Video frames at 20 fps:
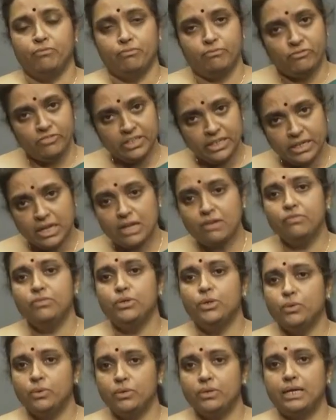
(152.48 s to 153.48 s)
We now
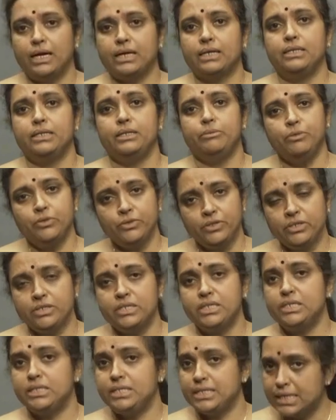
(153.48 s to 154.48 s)
know that
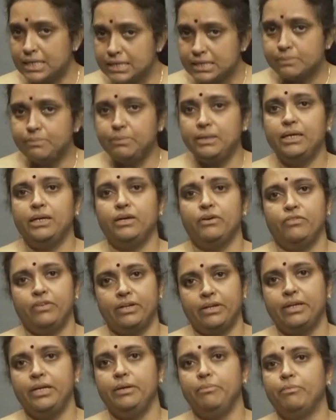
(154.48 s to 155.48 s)
immunity does play a
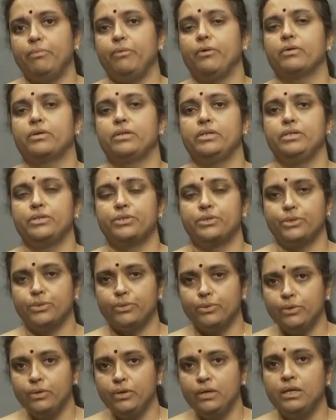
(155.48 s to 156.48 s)
very important
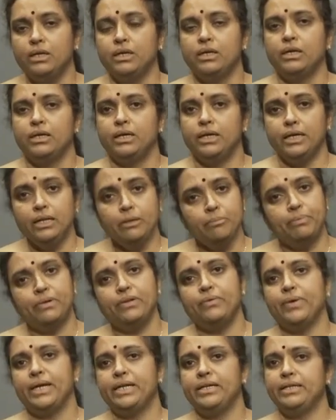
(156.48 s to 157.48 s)
role in
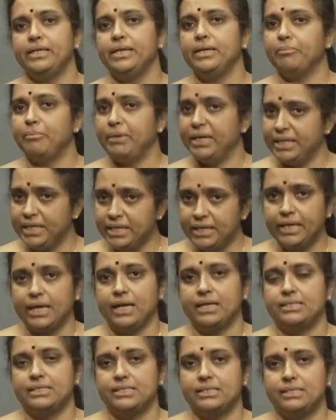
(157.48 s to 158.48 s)
preventing many
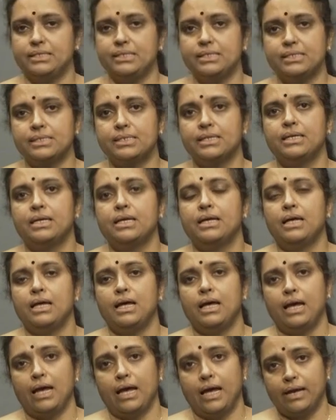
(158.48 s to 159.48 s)
cancers,
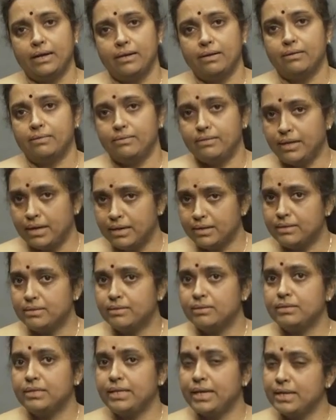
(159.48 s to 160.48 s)
and
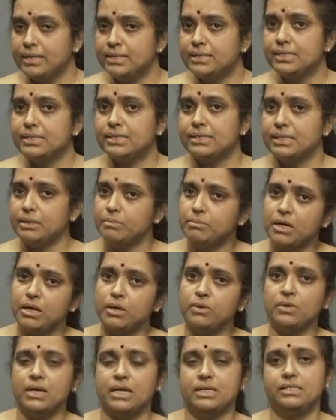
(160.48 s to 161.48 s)
that cancer
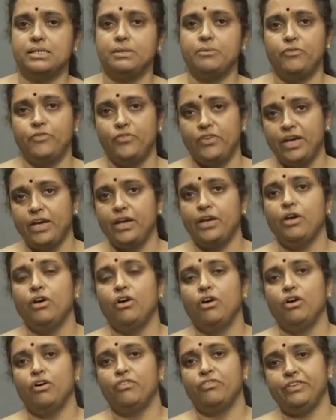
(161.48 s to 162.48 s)
somehow has a way
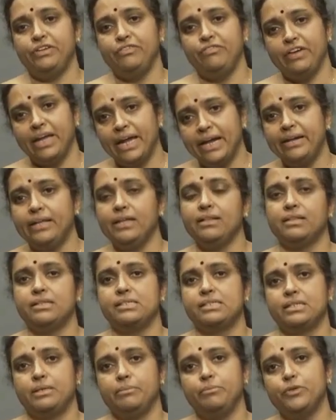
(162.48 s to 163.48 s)
of evading
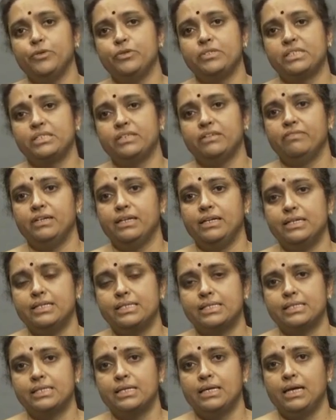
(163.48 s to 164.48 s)
this immune
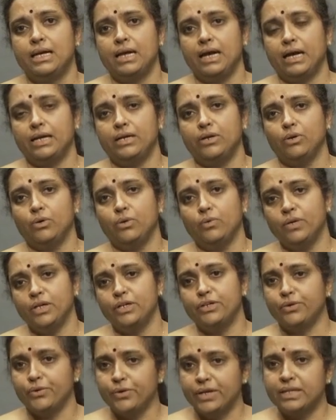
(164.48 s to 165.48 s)
surveillance and
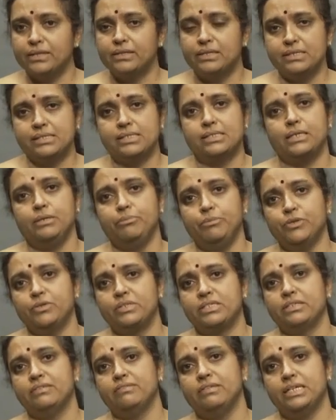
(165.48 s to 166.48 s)
overgrowing this
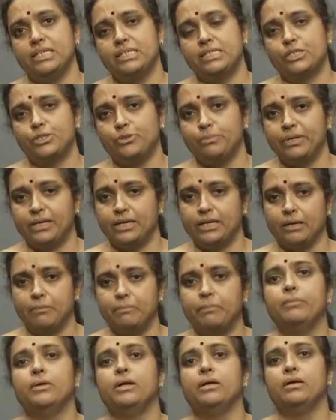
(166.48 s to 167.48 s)
immune surveillance to
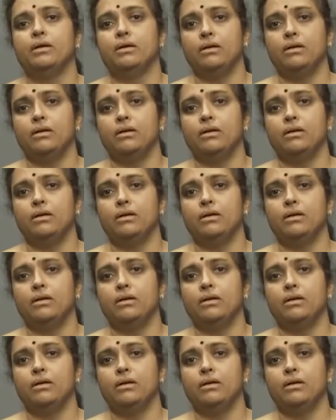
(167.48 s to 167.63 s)
become